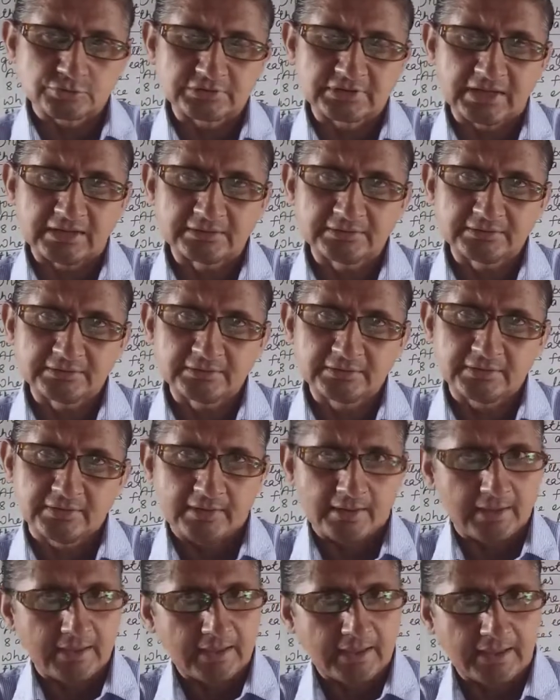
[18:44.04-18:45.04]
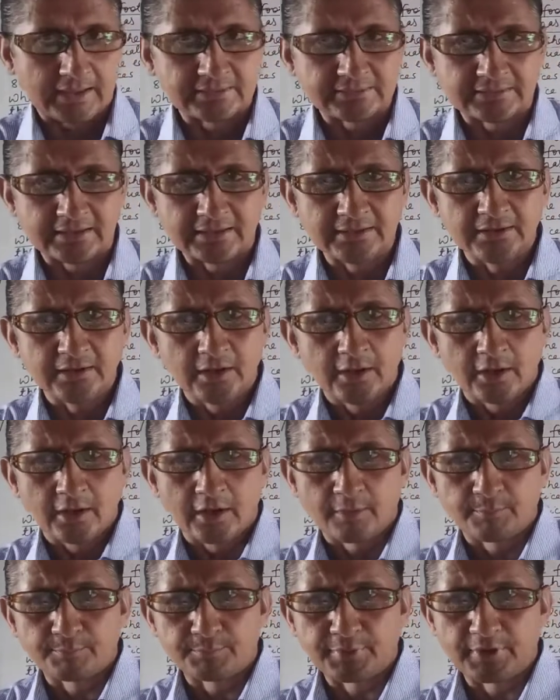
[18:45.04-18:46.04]
and then purpose
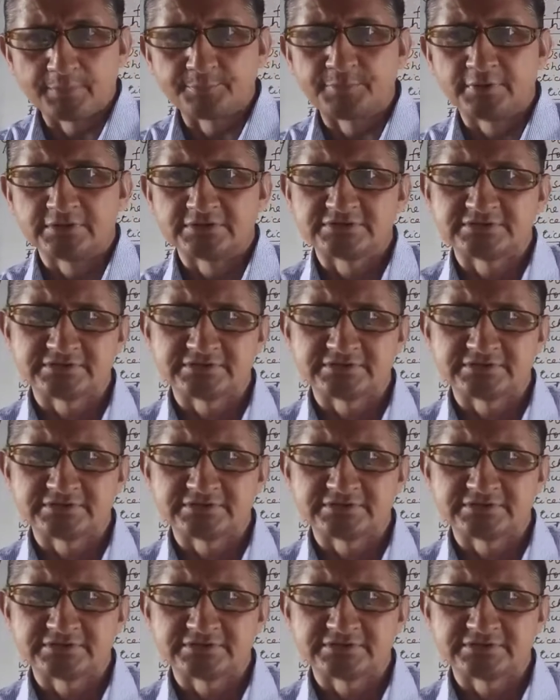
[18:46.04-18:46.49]
statement.